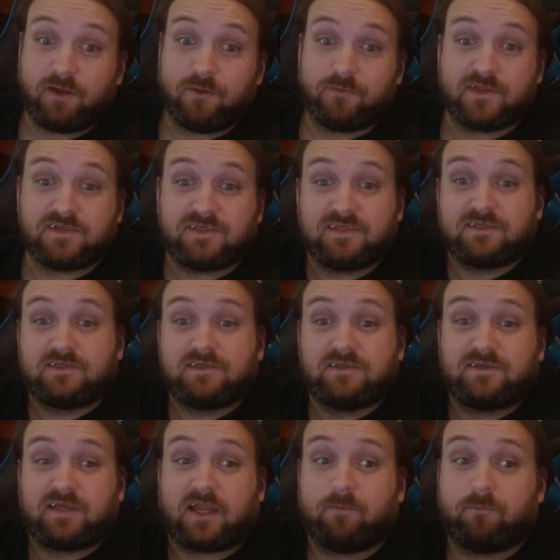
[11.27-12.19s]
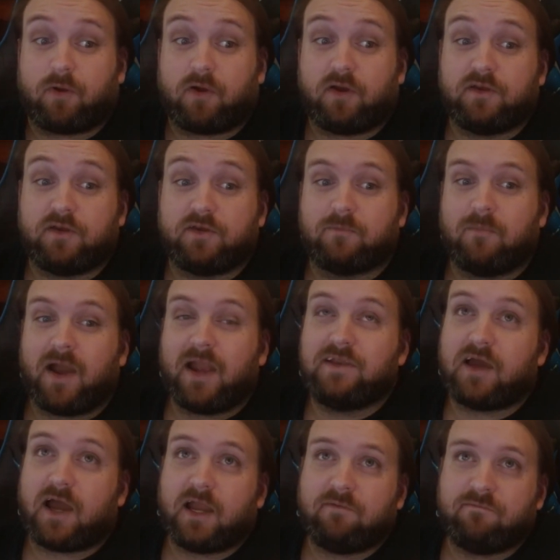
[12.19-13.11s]
this is the second part into my
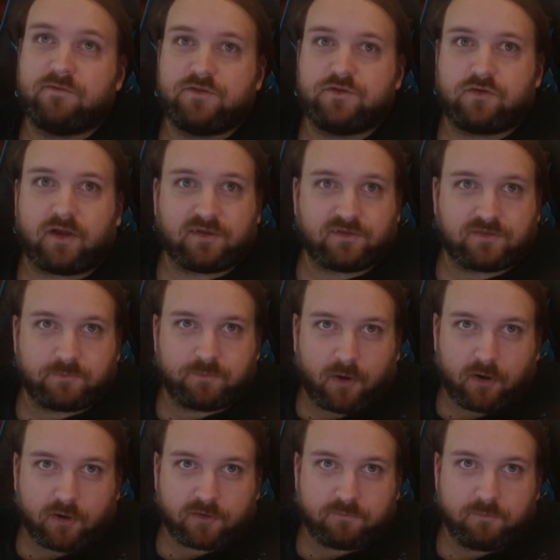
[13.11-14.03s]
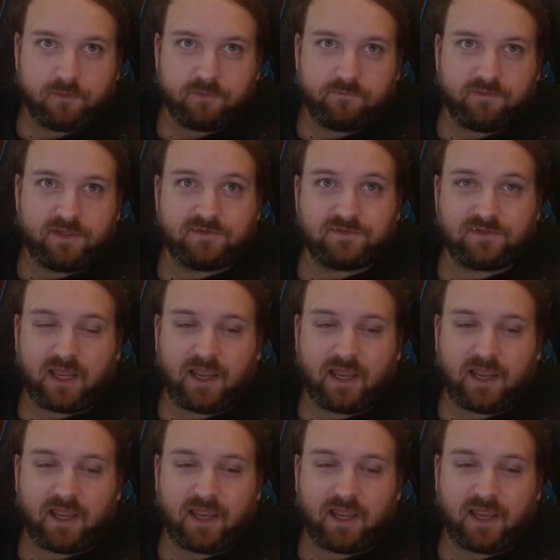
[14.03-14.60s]
dive for the Jurassic Park movies